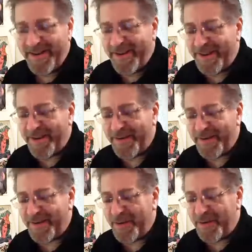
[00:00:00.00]

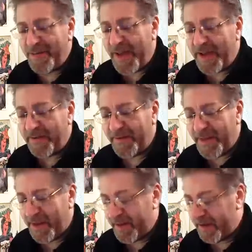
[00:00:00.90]
There's no demand for
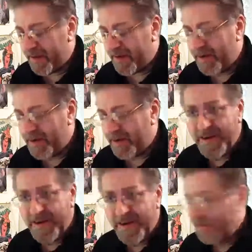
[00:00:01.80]
that.
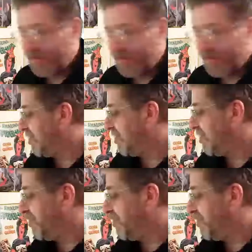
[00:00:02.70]
So,